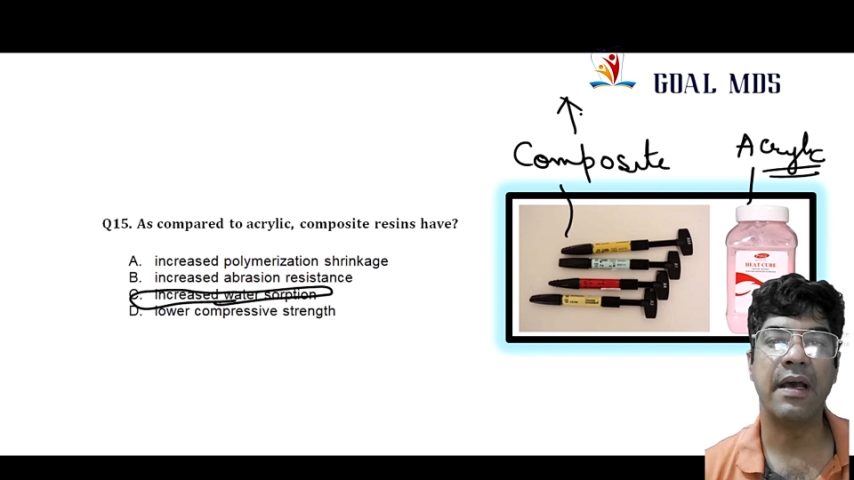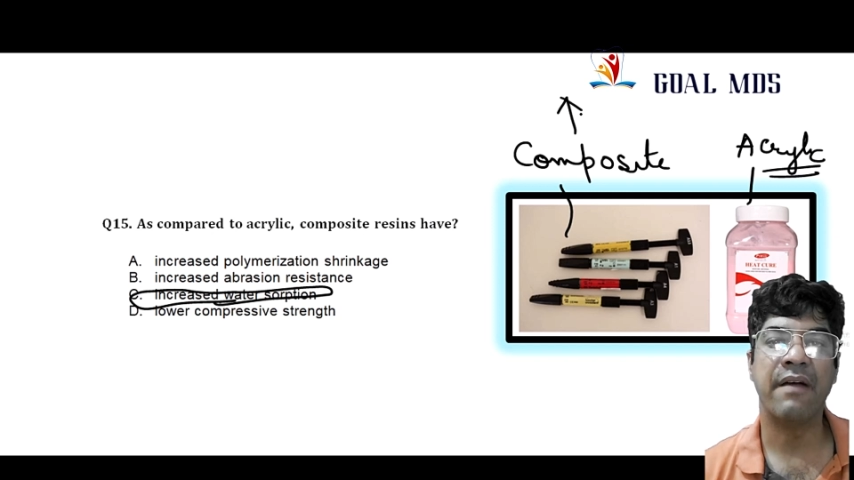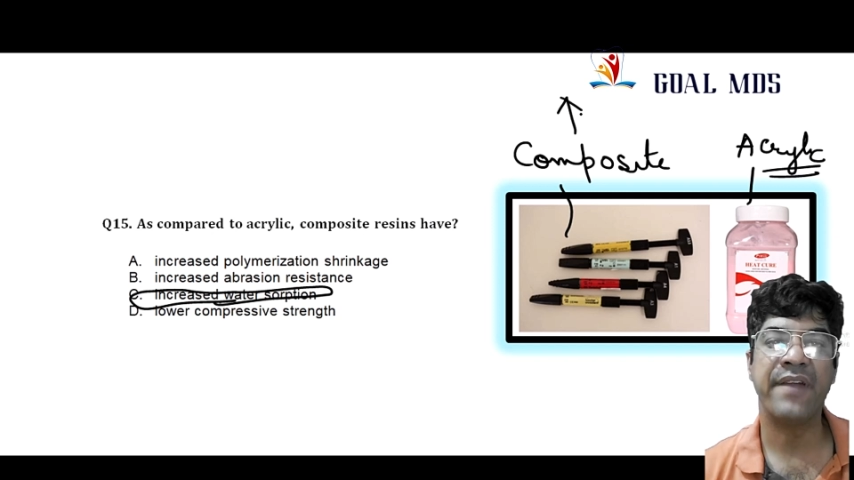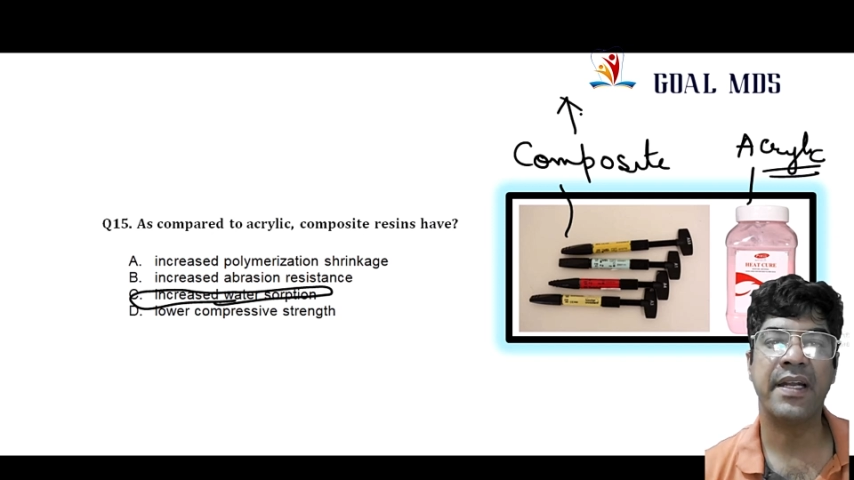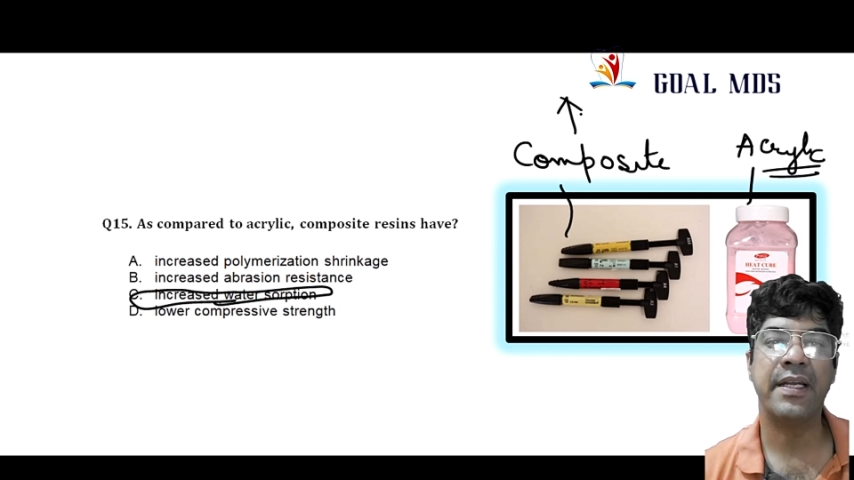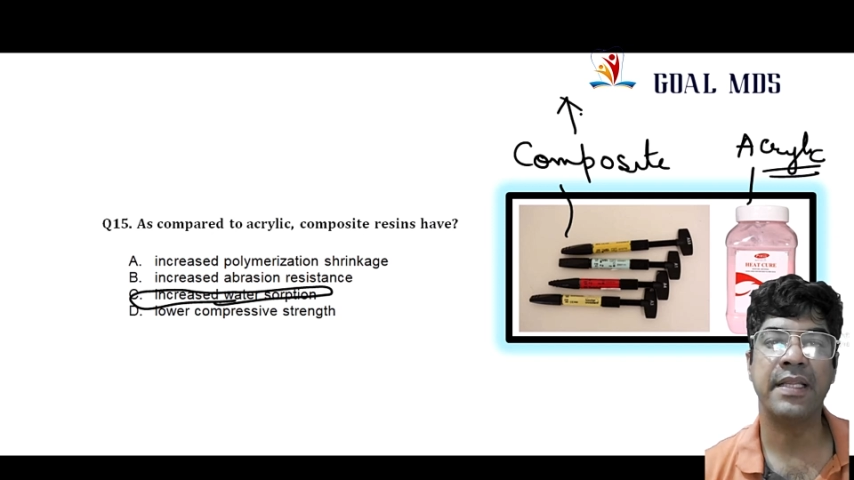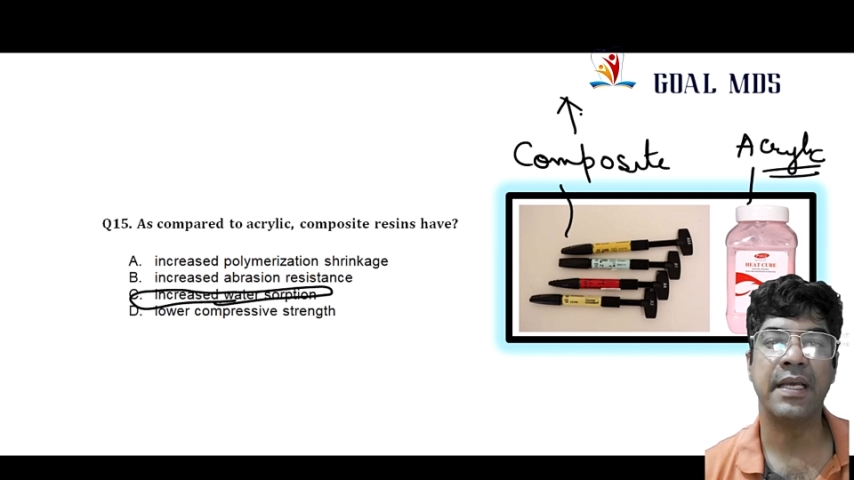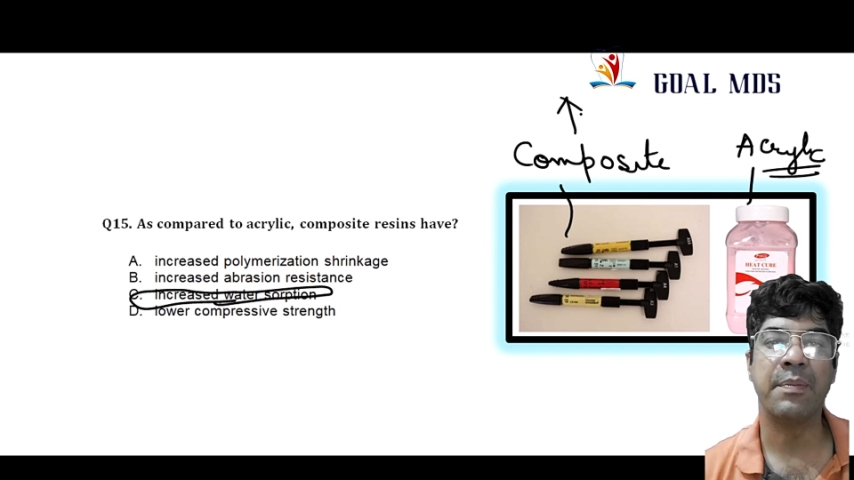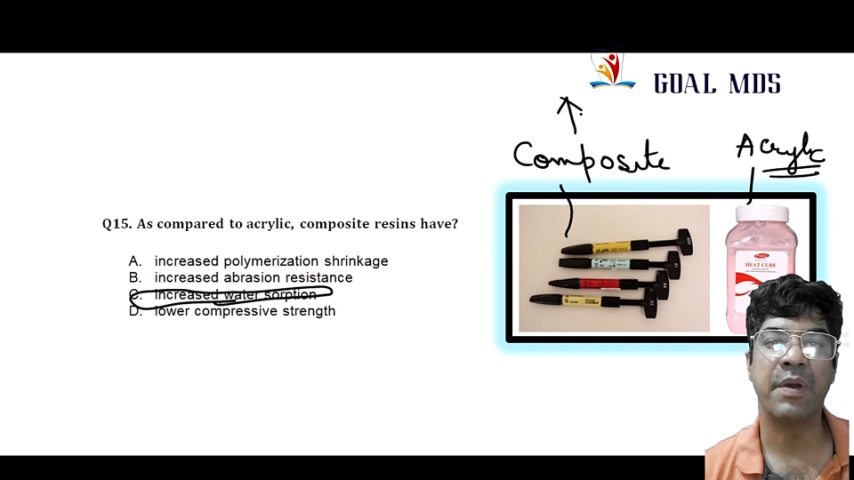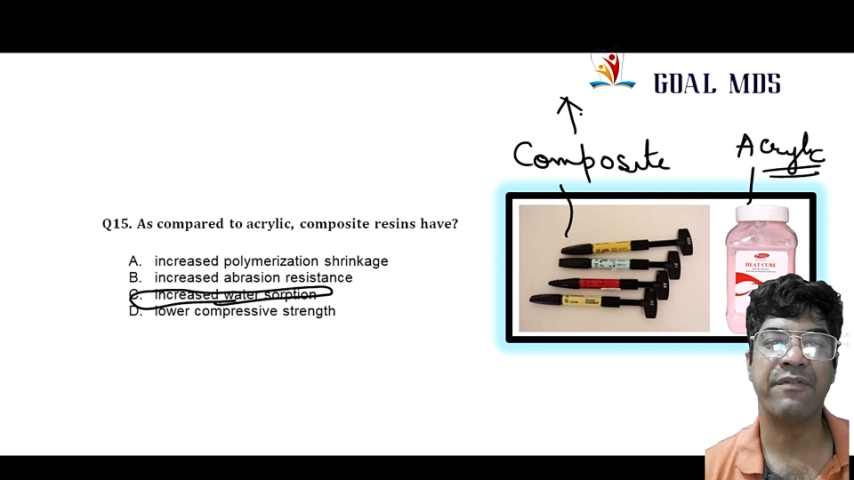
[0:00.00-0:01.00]
affect
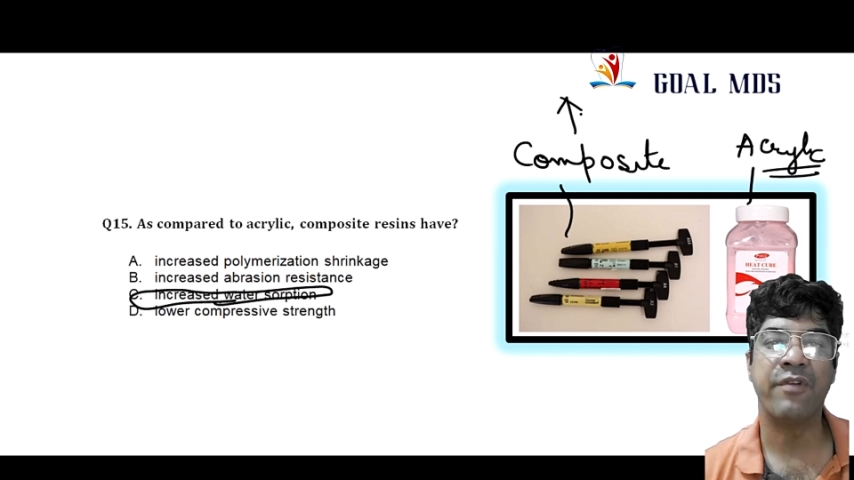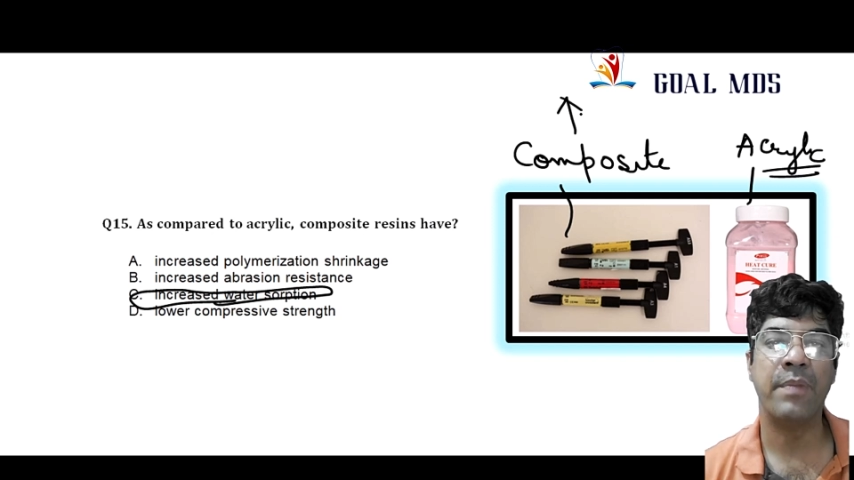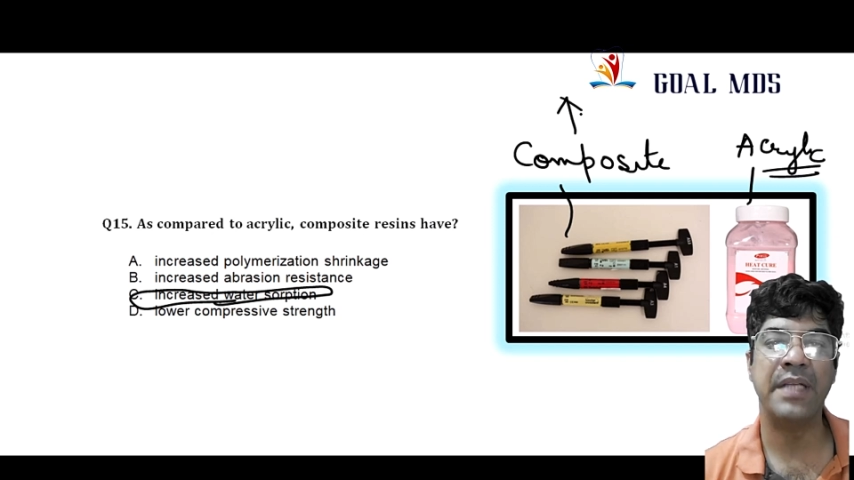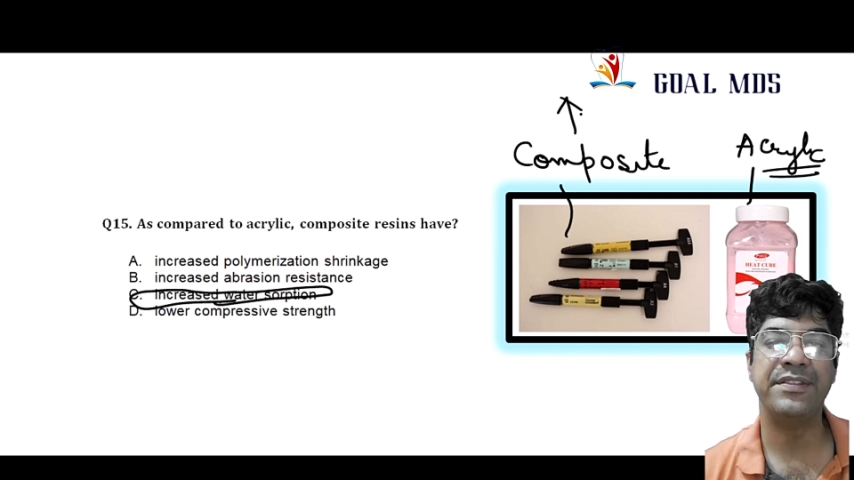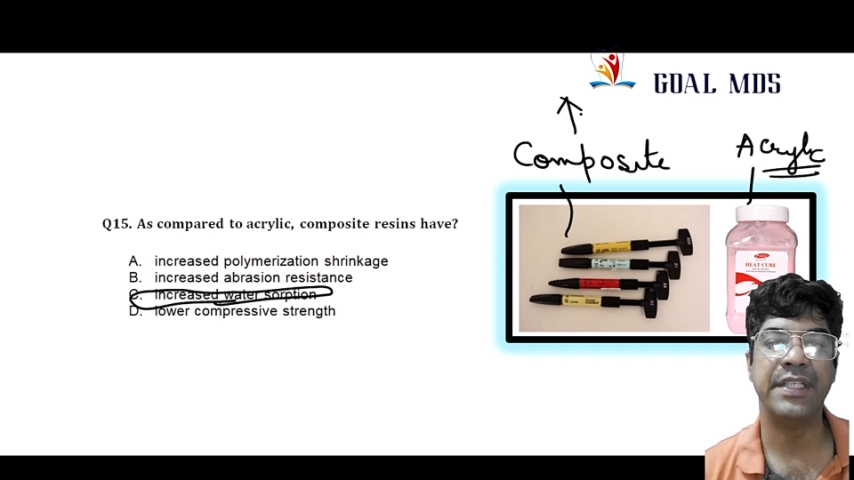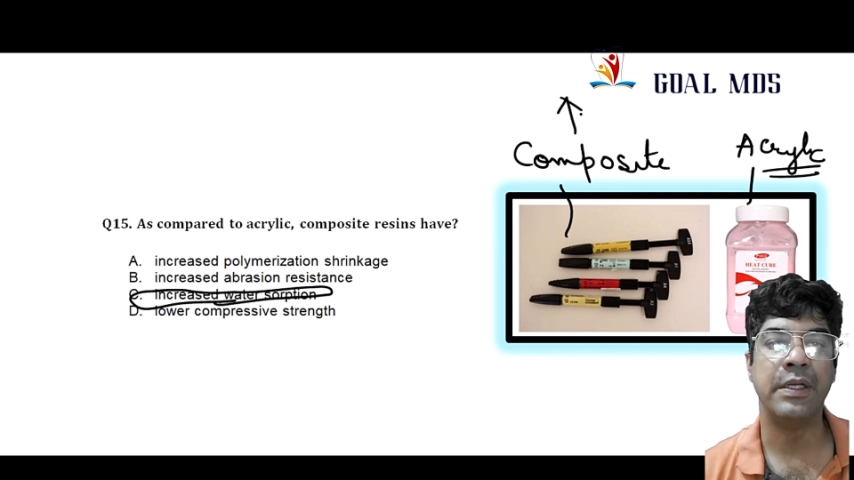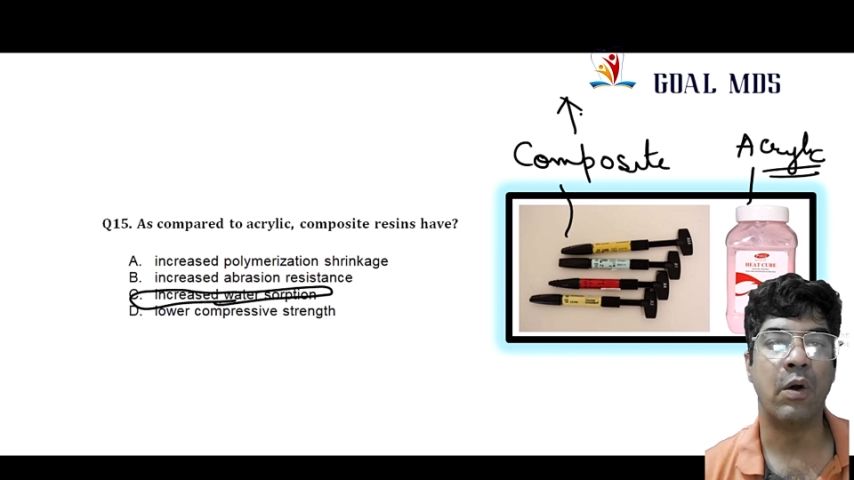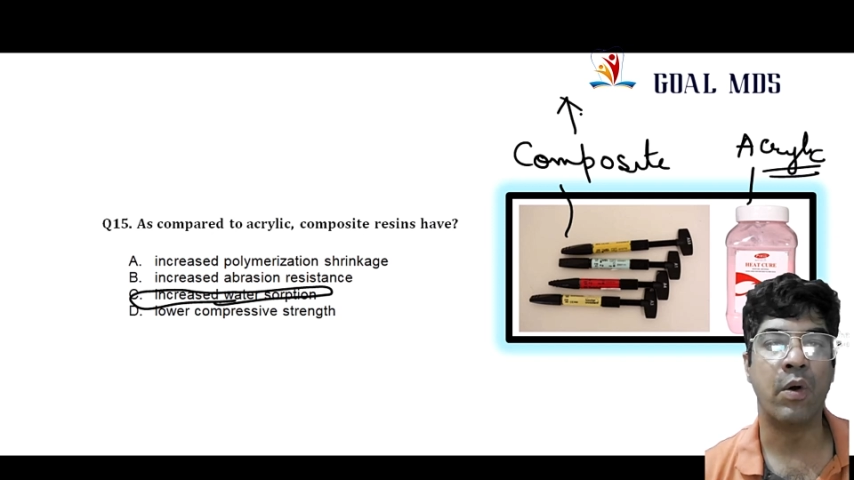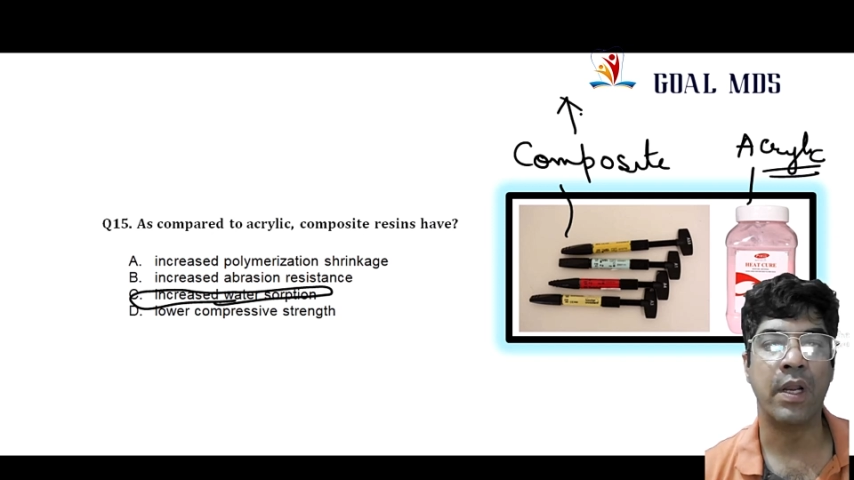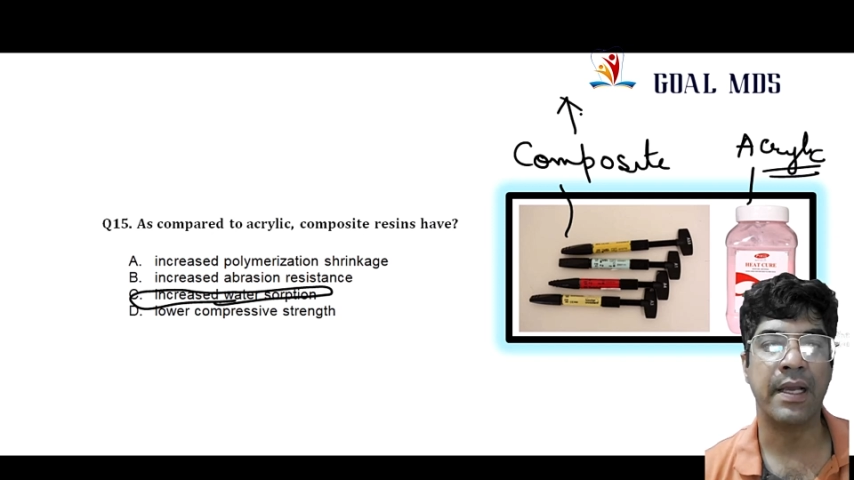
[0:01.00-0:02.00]
their performance in
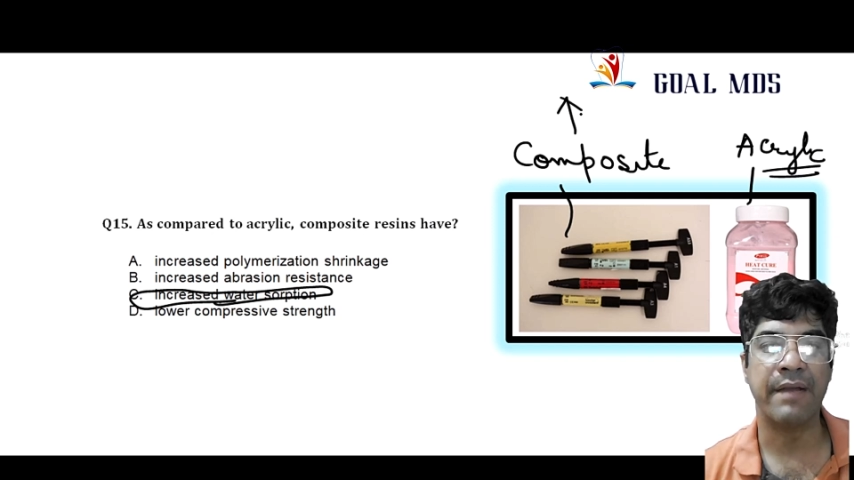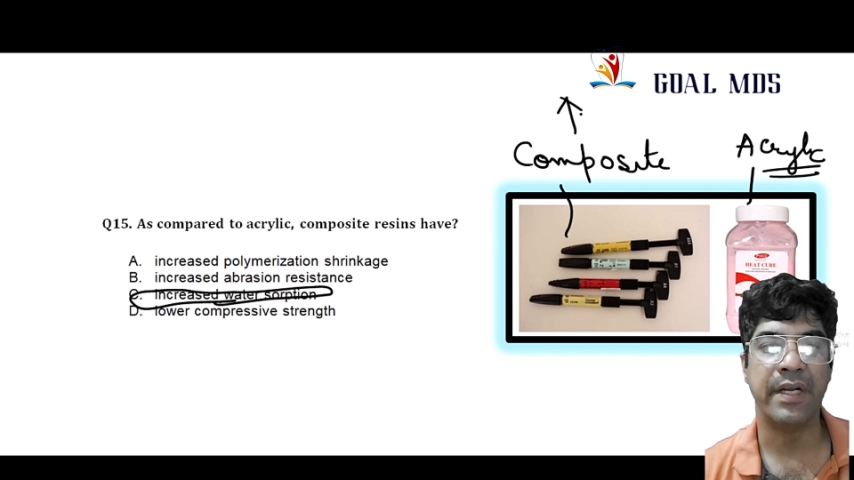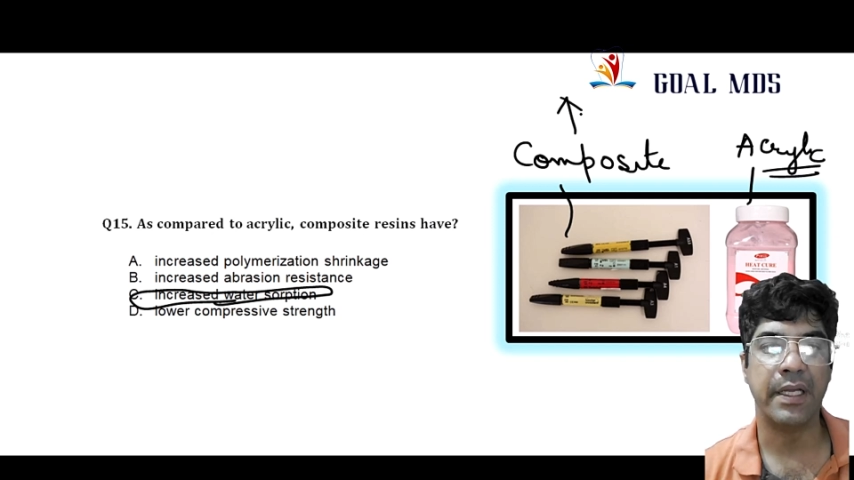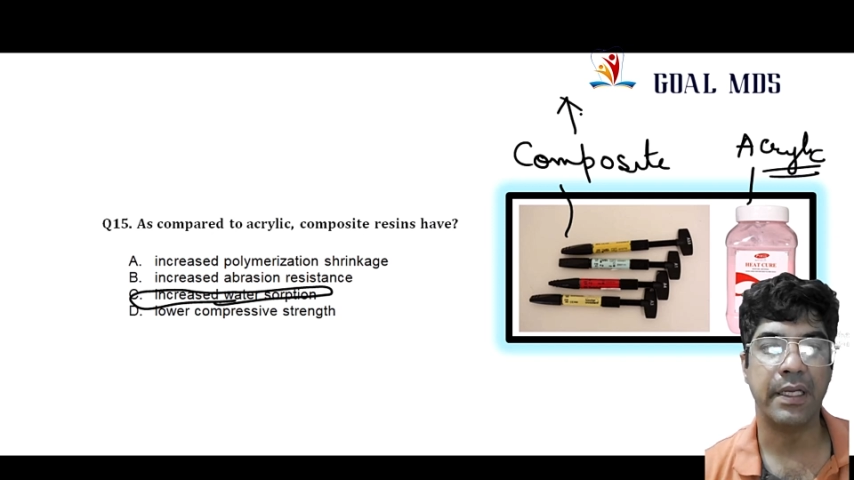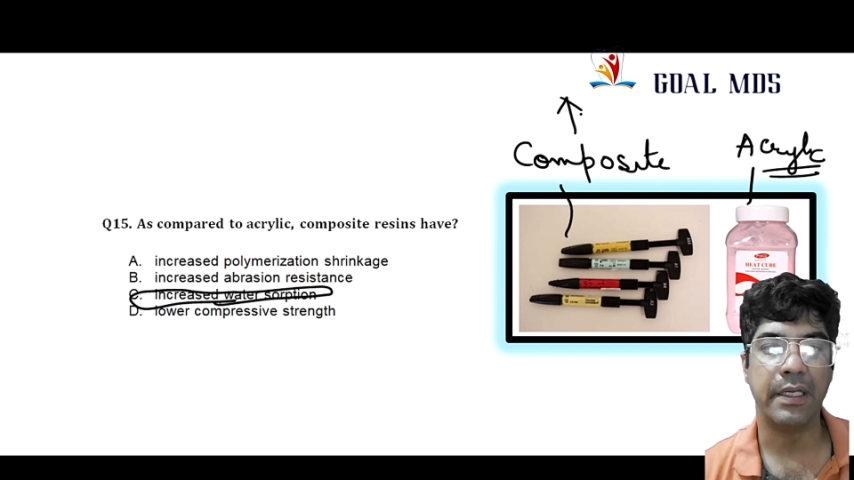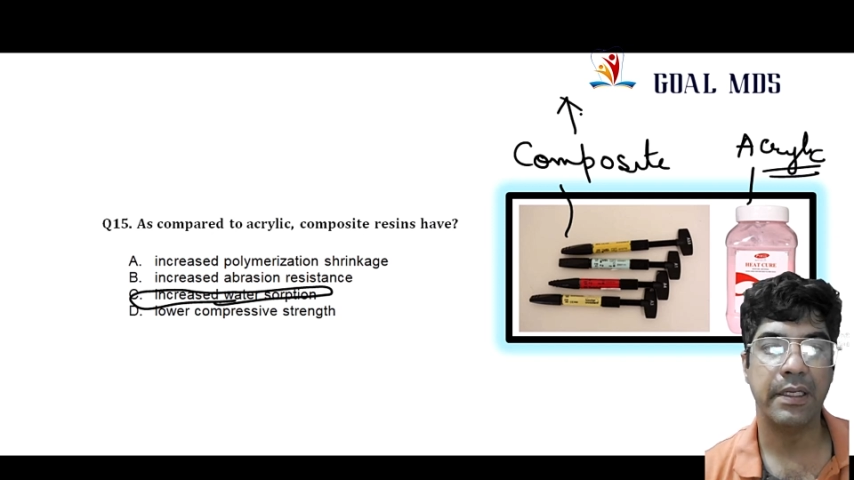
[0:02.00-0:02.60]
oral cavity.